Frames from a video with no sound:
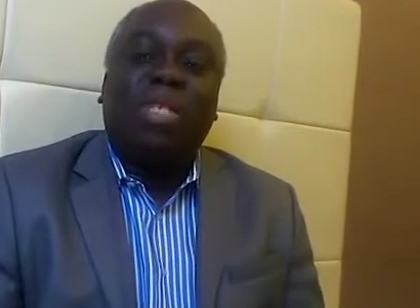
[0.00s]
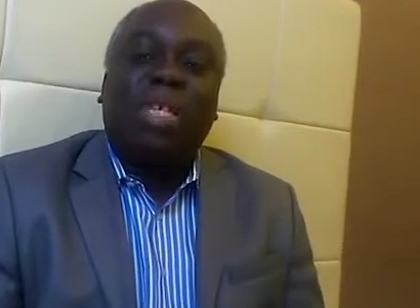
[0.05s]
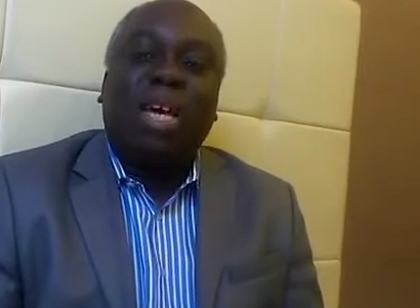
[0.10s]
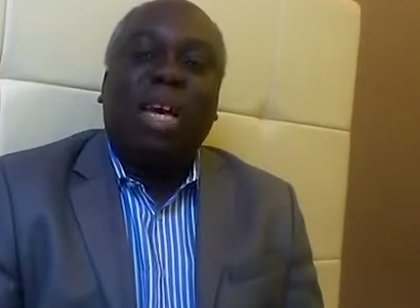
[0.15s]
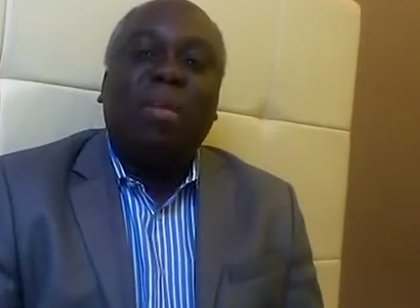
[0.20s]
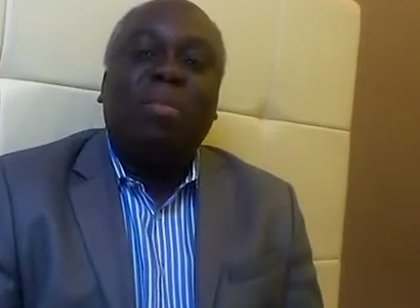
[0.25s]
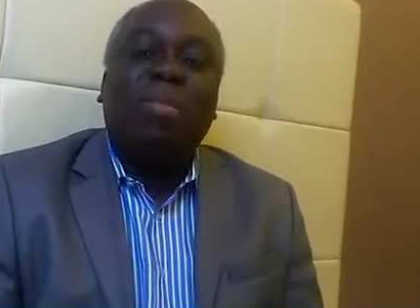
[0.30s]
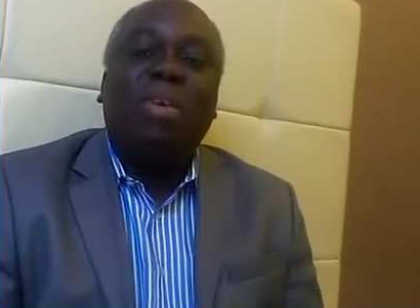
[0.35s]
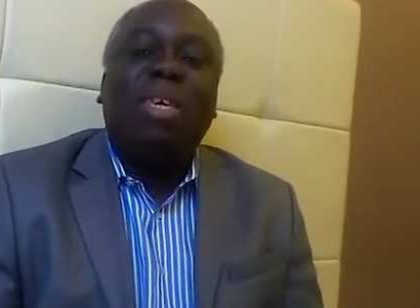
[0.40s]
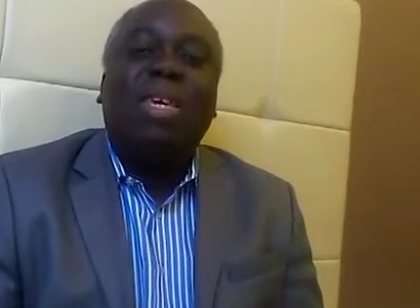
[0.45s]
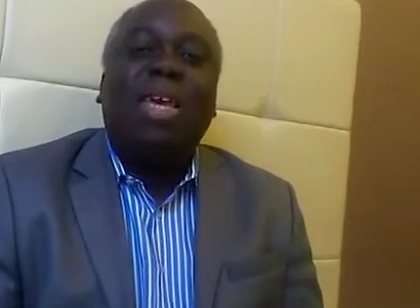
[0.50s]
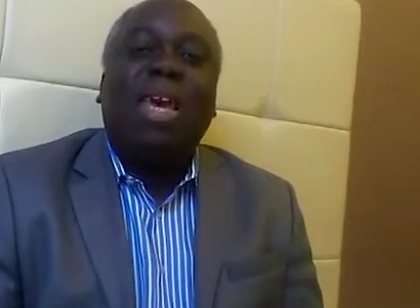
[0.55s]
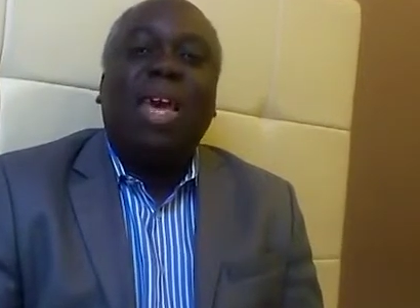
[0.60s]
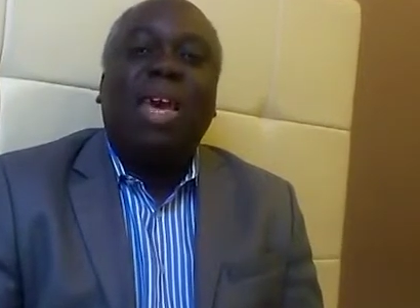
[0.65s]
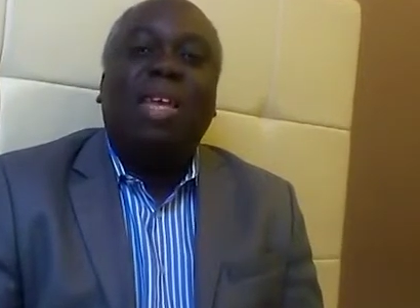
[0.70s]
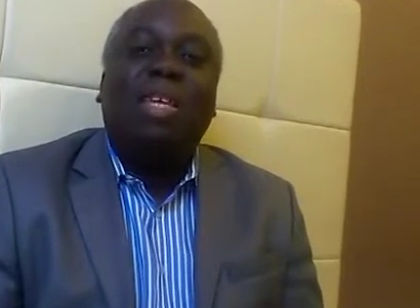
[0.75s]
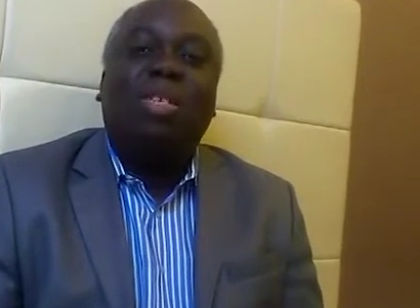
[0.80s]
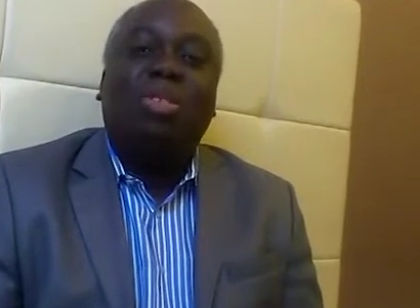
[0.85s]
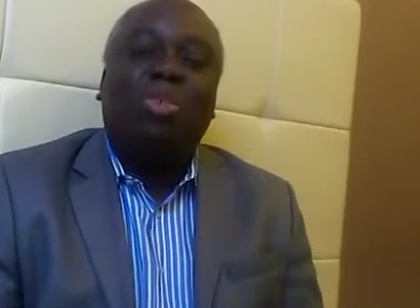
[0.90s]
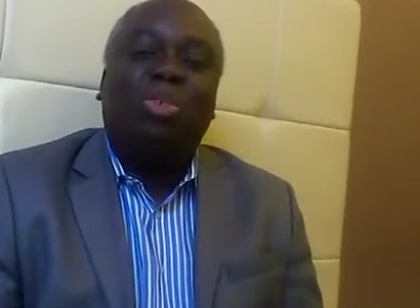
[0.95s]
timing
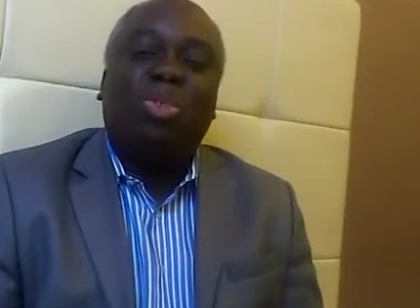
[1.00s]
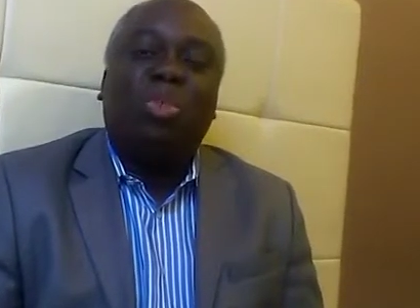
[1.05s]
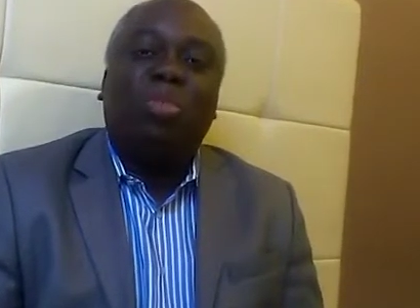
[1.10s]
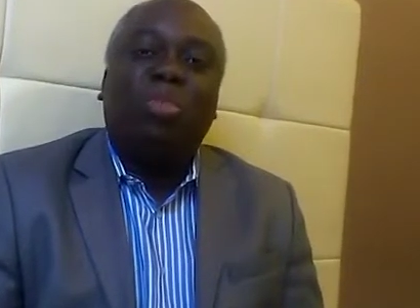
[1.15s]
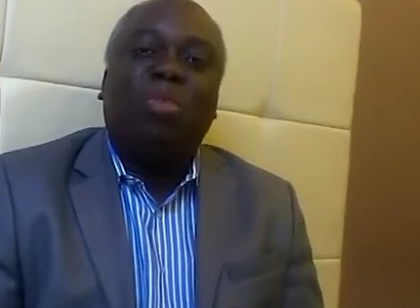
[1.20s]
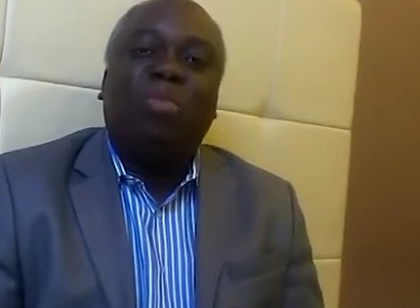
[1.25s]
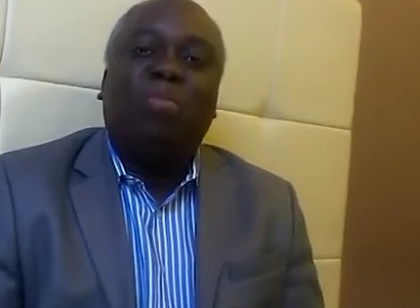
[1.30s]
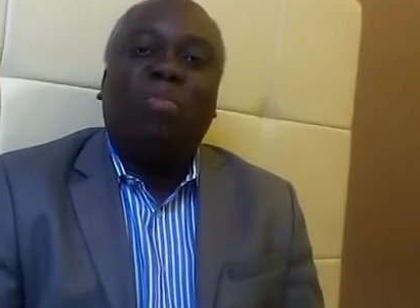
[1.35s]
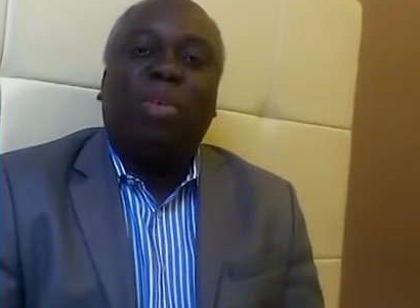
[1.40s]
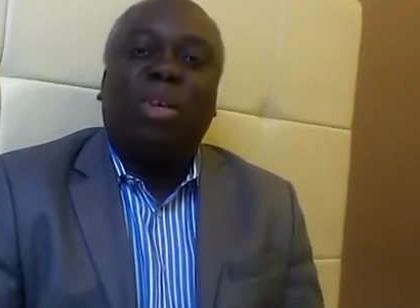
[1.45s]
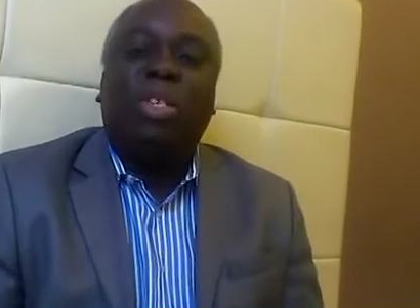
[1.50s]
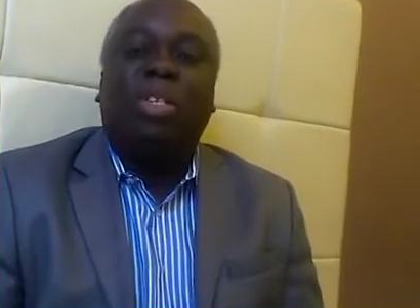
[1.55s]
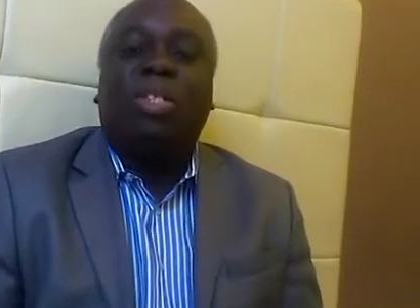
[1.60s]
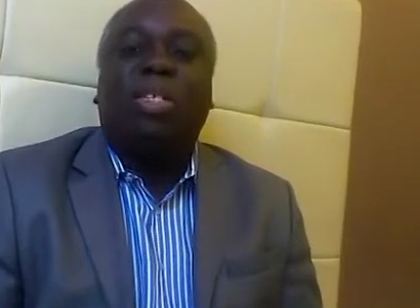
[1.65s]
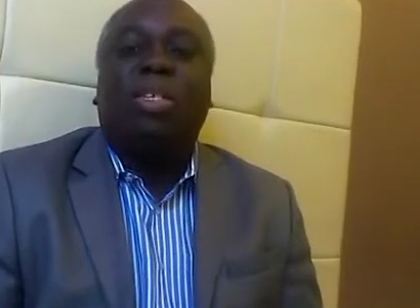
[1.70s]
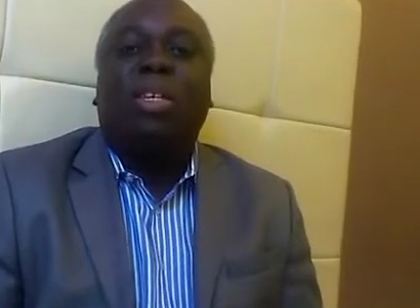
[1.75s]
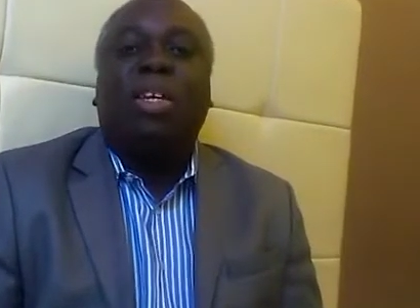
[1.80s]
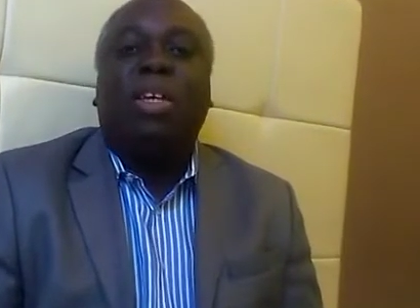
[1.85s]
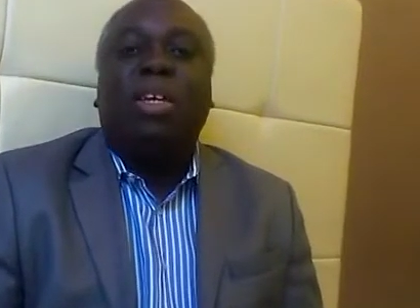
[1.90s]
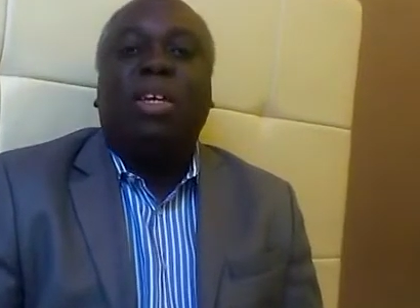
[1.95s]
and in terms of budget